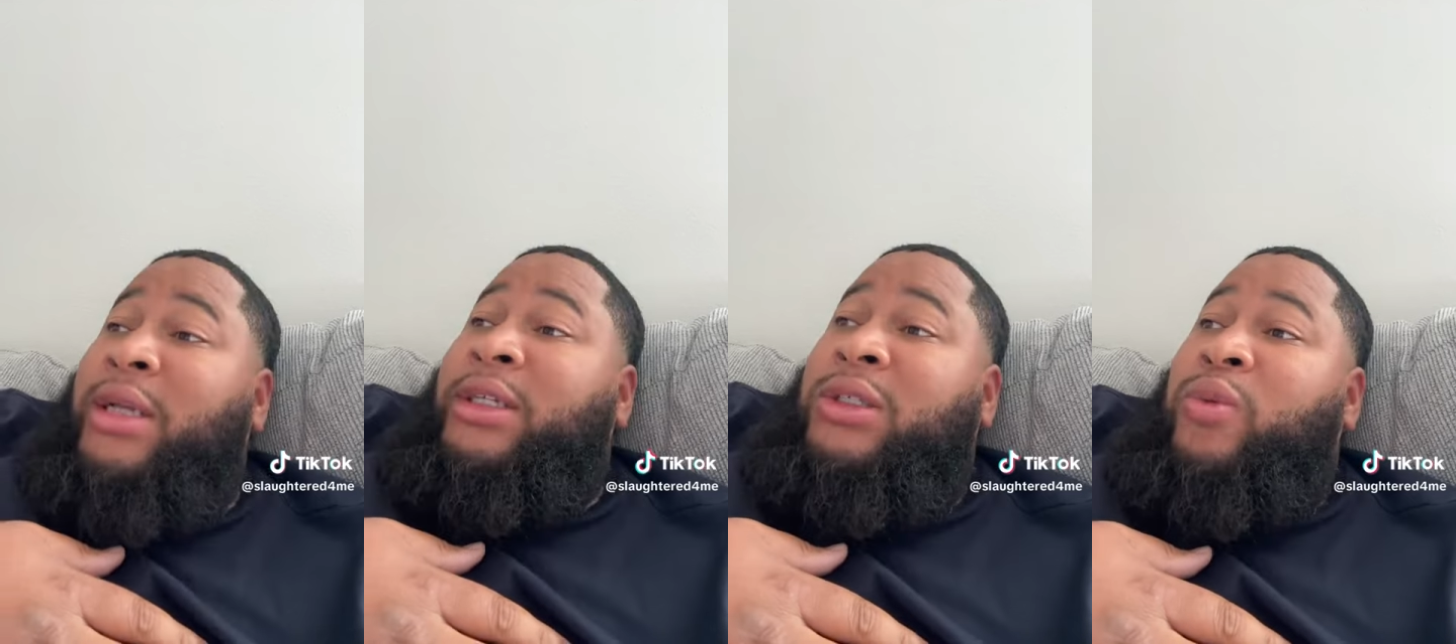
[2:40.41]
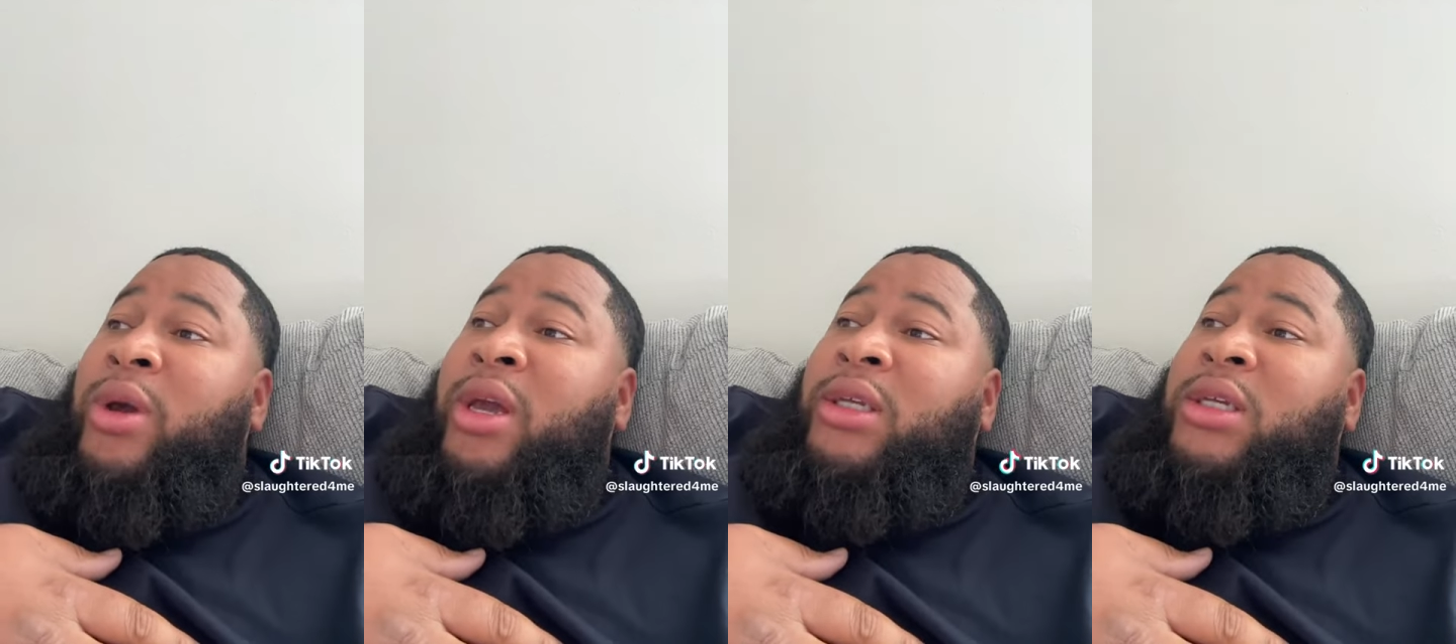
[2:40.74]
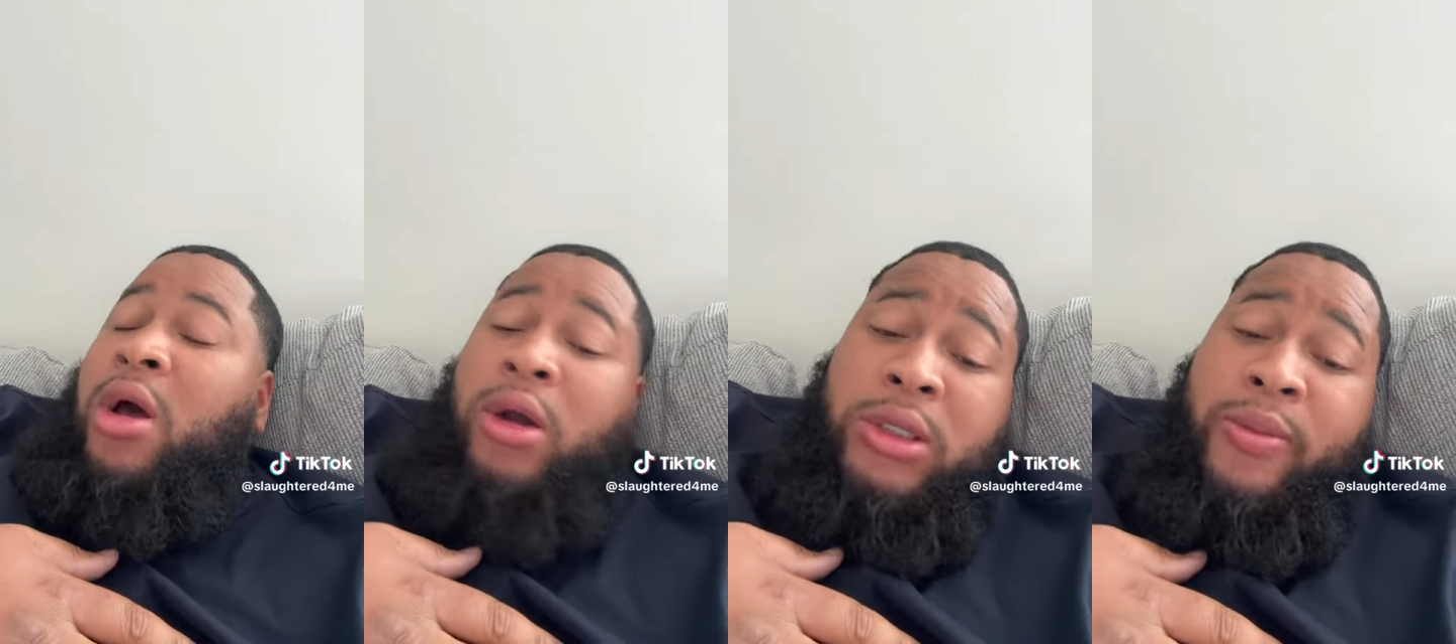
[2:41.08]
just what he
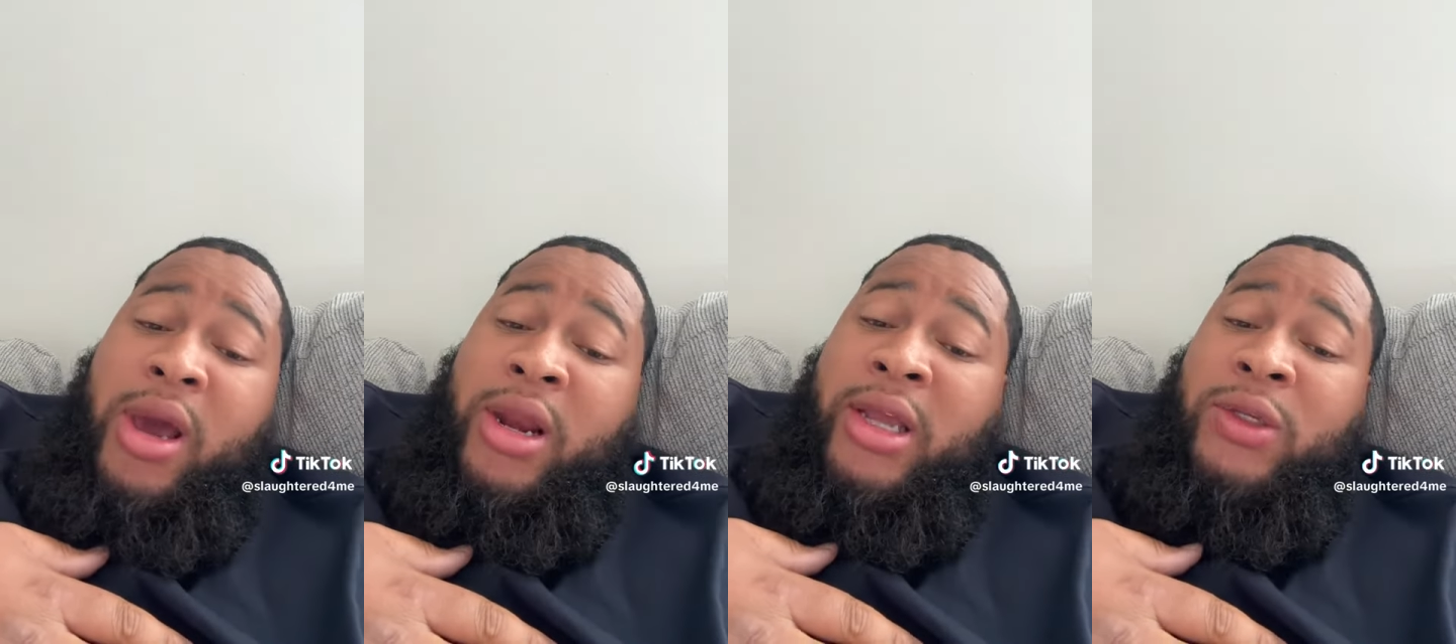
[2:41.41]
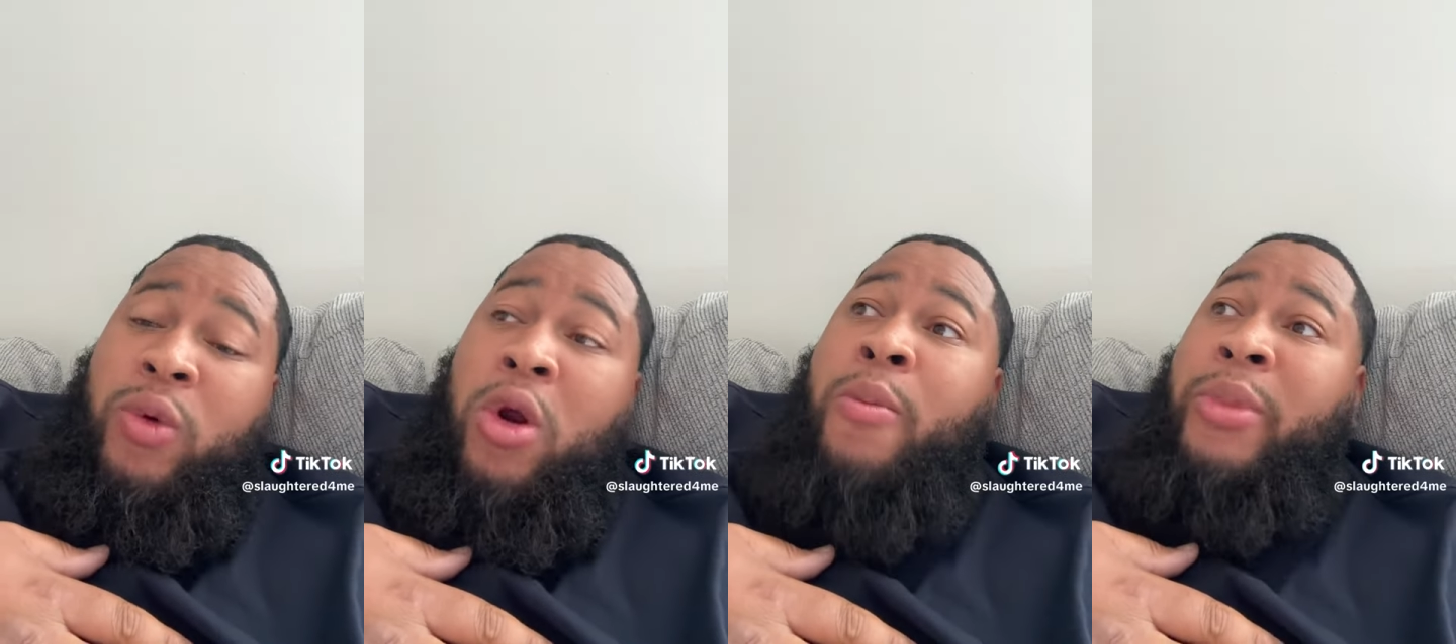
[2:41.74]
talks about in his word,